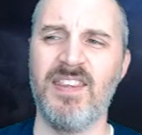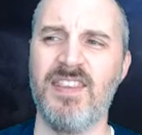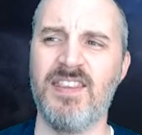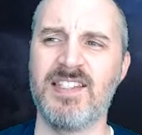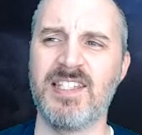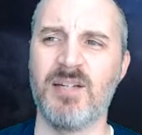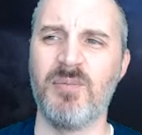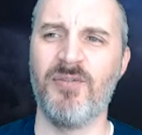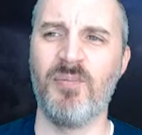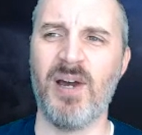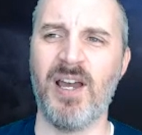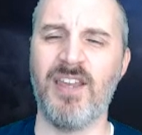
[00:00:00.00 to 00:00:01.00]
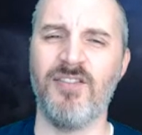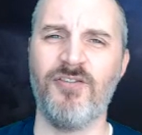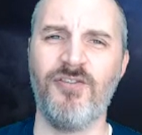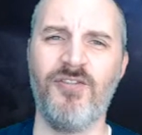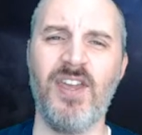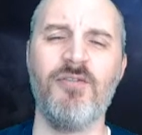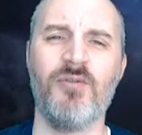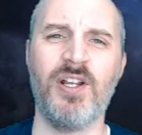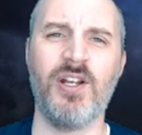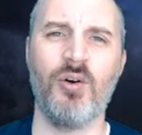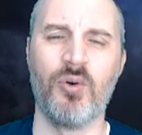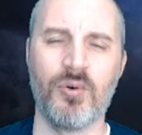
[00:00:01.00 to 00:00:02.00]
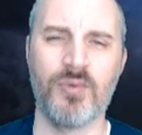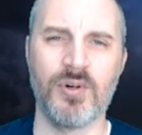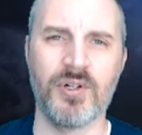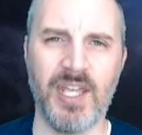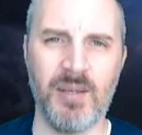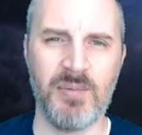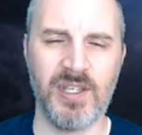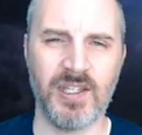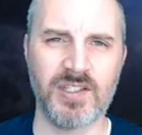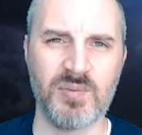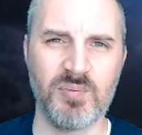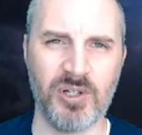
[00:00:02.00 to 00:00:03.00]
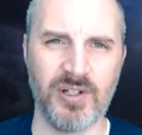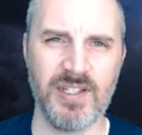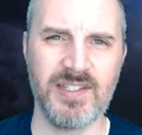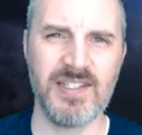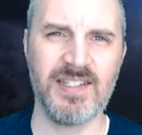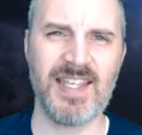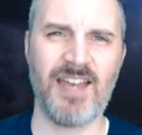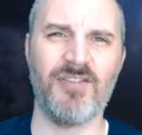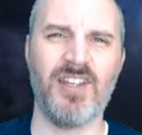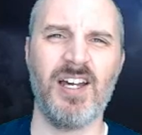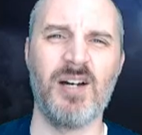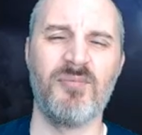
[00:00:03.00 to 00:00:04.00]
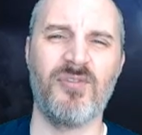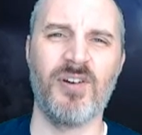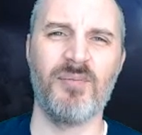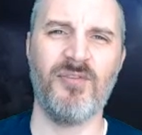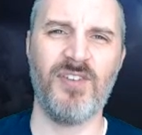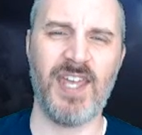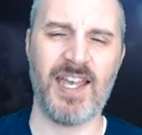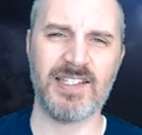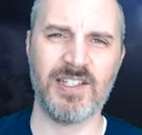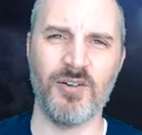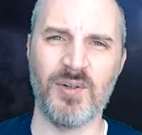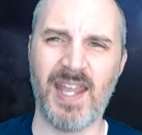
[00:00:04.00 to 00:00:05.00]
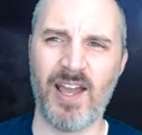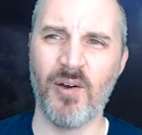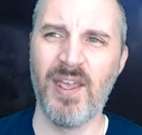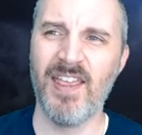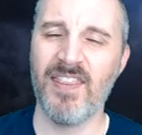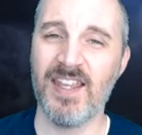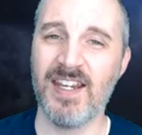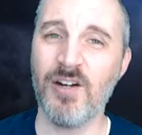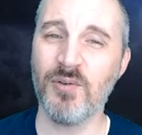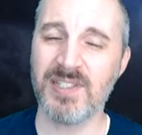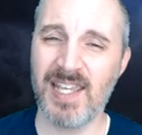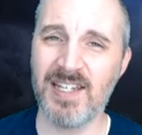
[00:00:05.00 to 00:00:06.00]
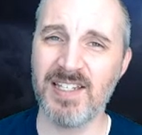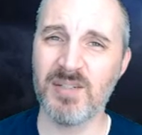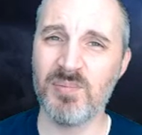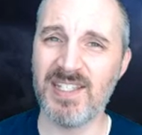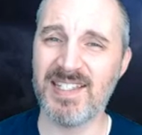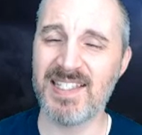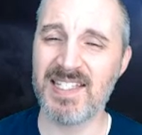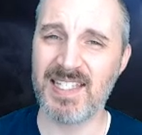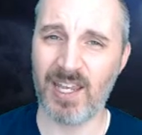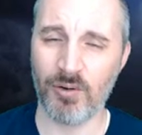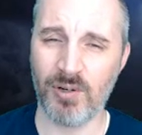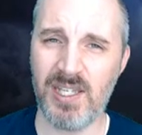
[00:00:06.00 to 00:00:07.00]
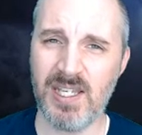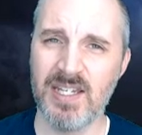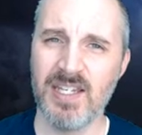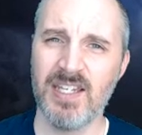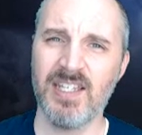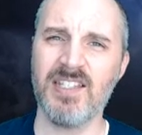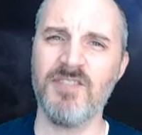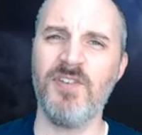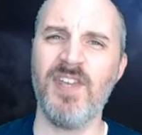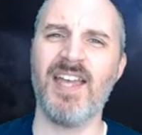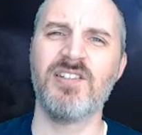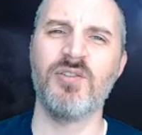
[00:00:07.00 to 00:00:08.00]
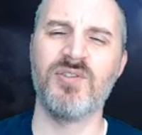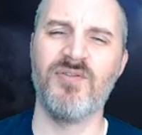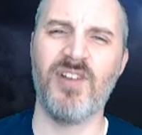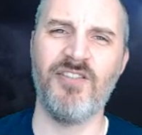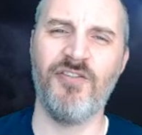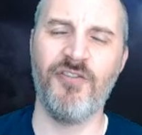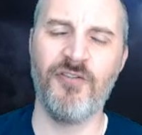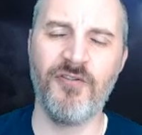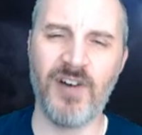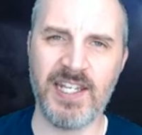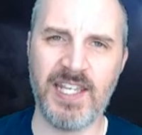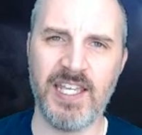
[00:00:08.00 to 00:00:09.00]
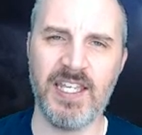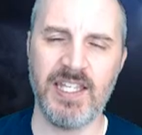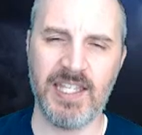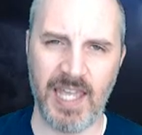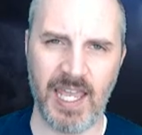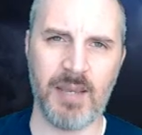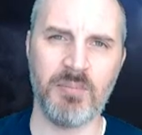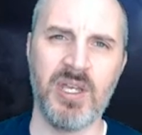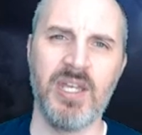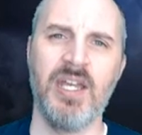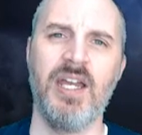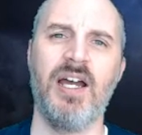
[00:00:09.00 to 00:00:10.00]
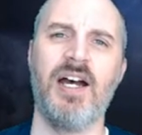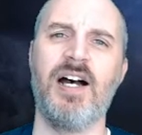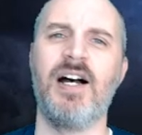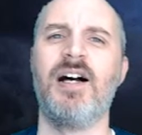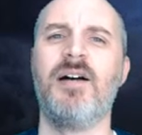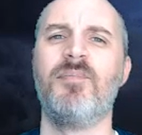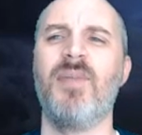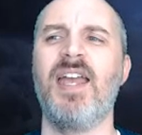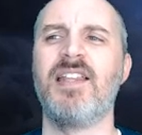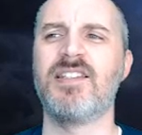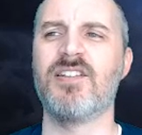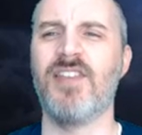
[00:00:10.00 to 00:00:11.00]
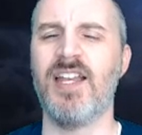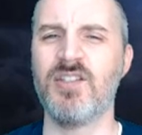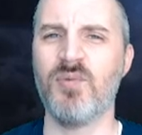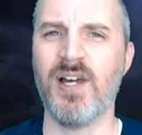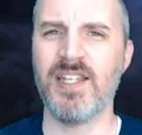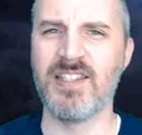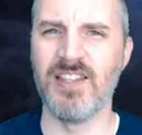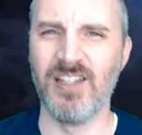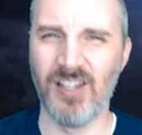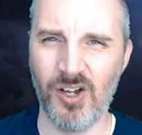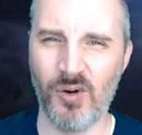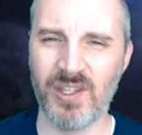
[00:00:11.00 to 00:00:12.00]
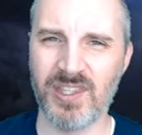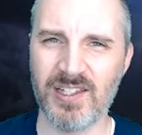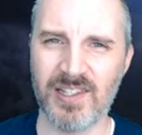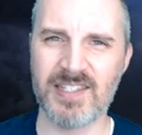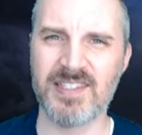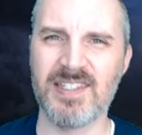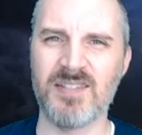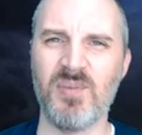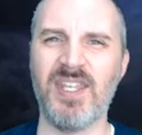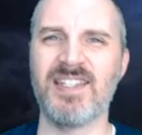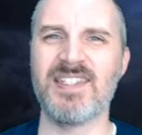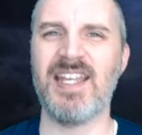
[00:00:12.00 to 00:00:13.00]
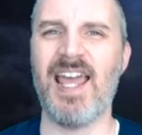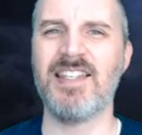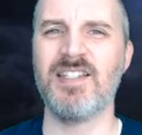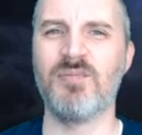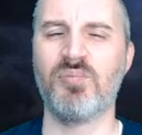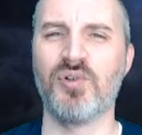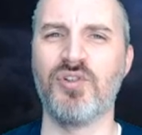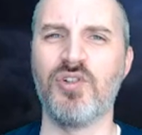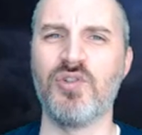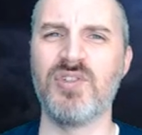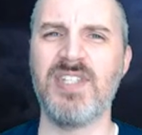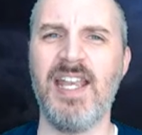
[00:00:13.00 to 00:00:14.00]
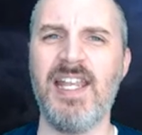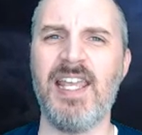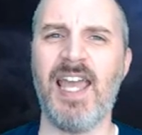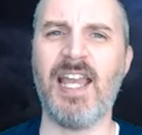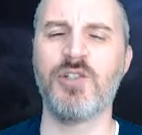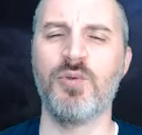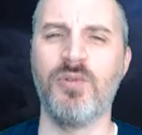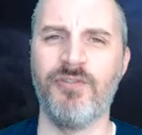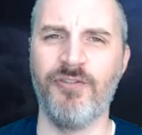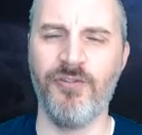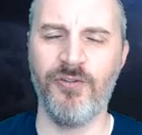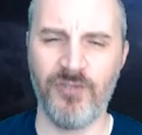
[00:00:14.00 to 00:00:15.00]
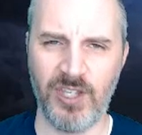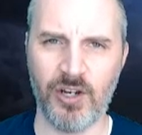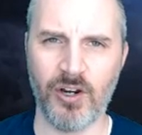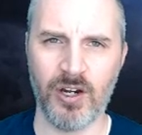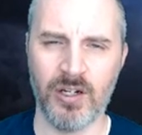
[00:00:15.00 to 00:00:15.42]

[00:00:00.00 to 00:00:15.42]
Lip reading: some of my favorite horror gaming experiences have come from Fiasco. Now, they don't tend to be scary because Fiasco is a very funny game. And so that's why it's low on the list, is because it hasn't produced any actual fear.